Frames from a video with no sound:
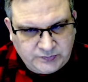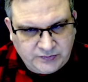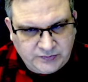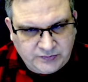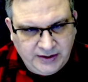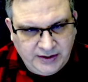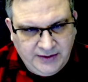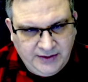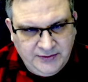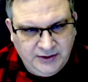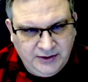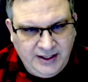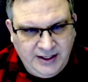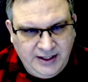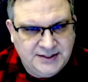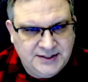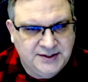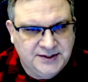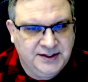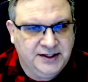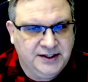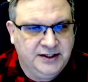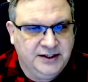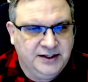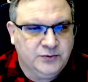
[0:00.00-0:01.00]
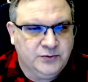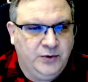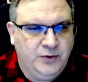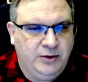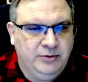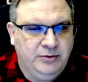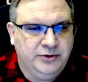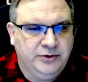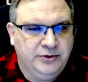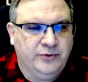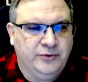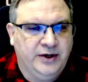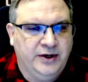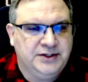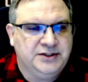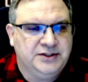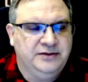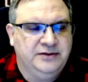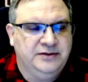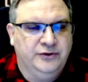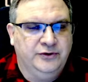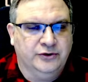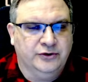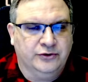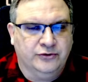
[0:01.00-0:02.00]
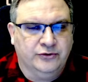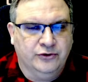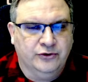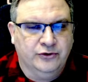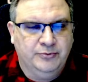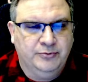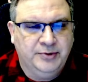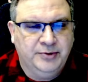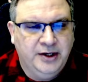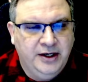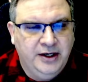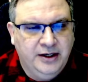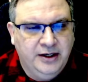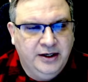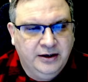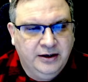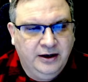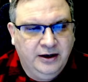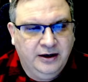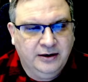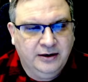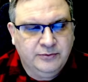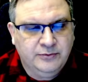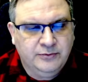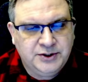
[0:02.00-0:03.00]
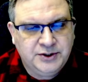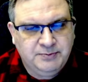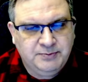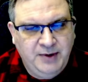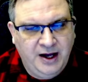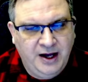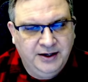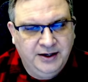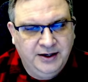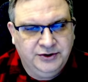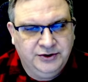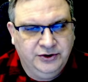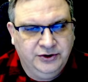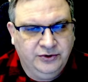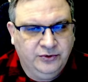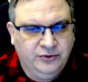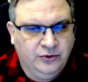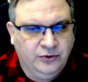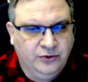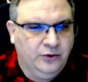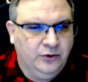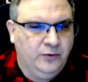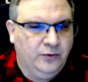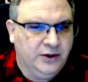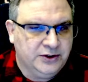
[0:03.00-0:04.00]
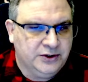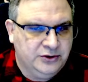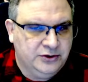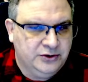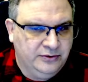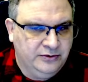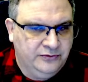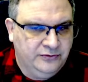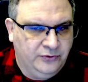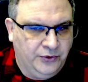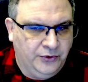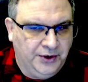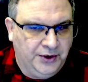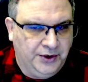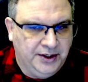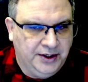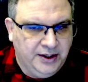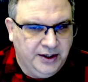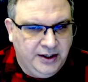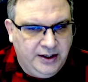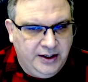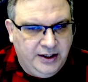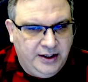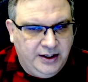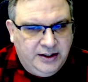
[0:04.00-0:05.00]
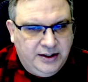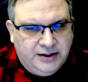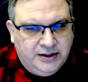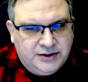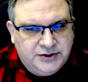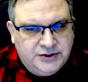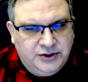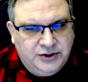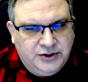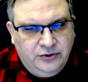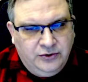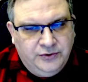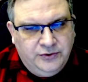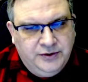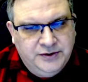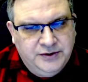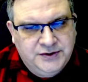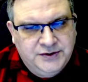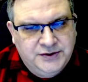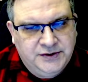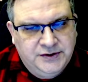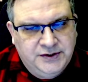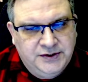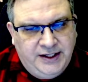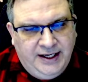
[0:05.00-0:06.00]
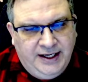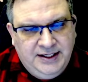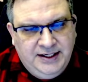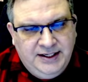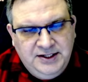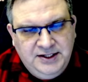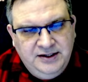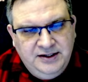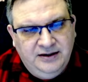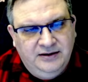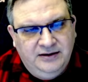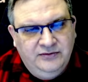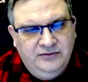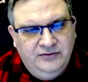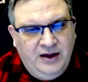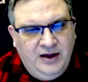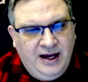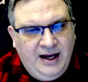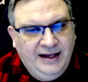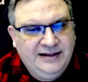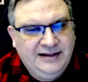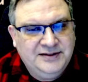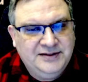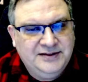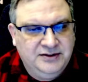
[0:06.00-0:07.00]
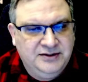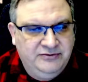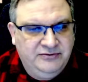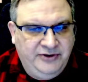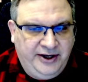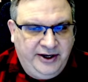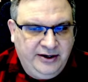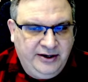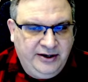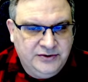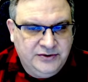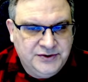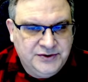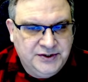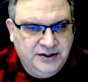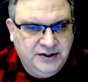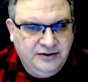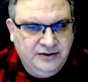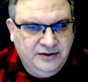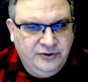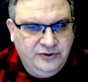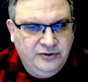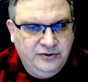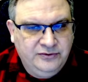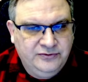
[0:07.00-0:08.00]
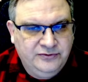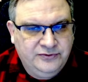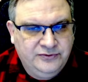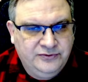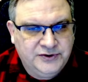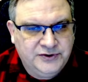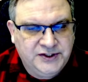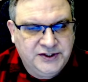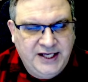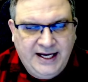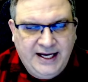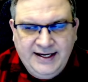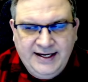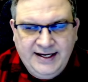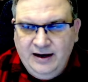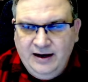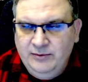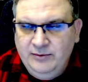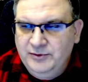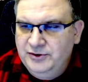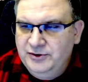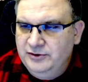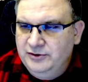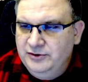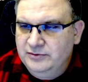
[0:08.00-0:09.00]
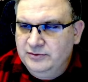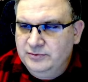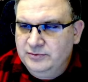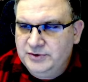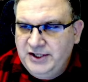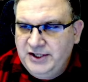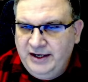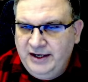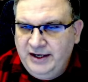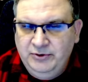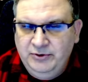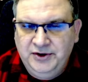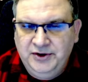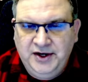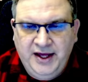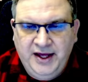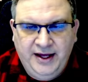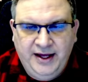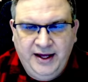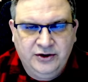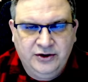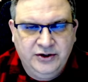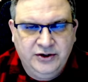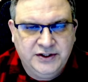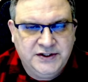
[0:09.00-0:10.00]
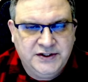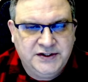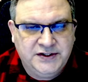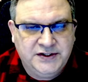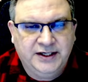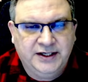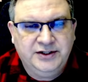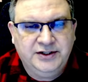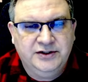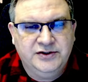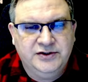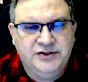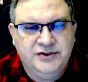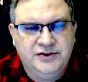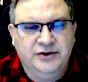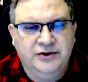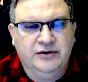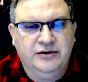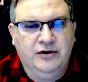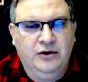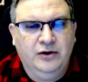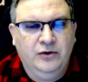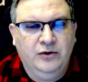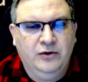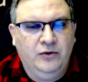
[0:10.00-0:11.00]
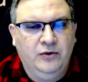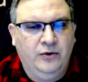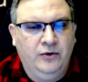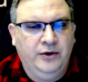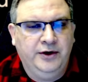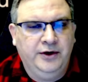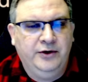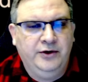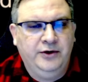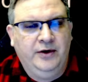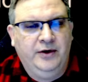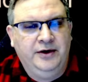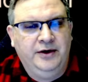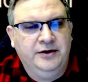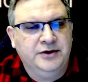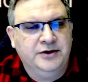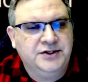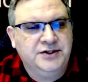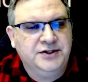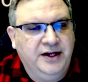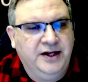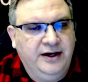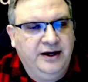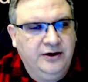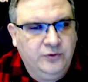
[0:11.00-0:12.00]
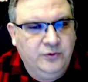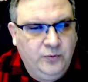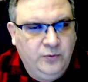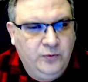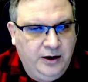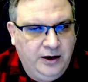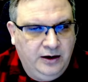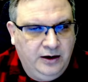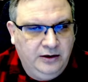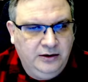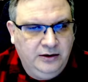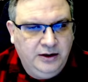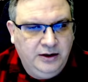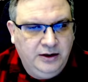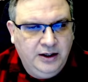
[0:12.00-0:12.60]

And the last thing is, what will the rest of your group respond to, or what to avoid? So there's this idea of lines and veils, and if you've sat down with your table and had a good session zero, or you understand well